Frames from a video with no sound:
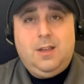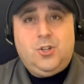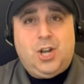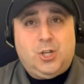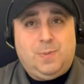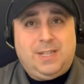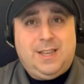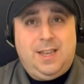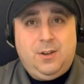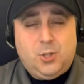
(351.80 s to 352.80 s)
Josh
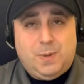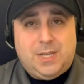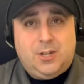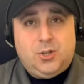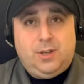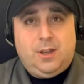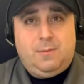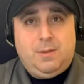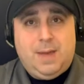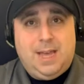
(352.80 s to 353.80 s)
McDaniels potentially
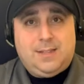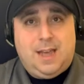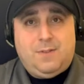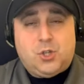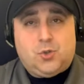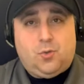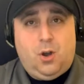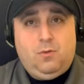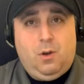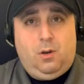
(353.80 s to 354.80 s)
coming back to have a
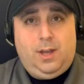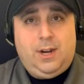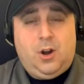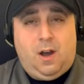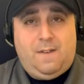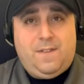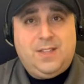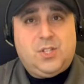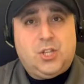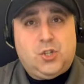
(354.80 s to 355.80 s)
strong role in an
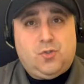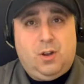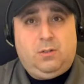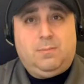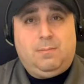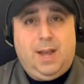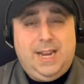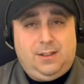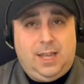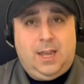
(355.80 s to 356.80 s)
offense that struggled
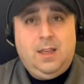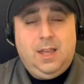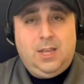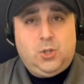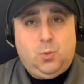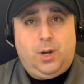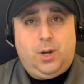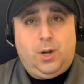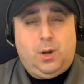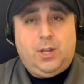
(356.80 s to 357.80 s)
mightily in
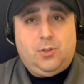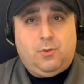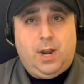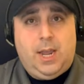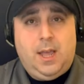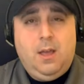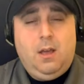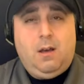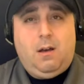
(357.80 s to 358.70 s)
2023.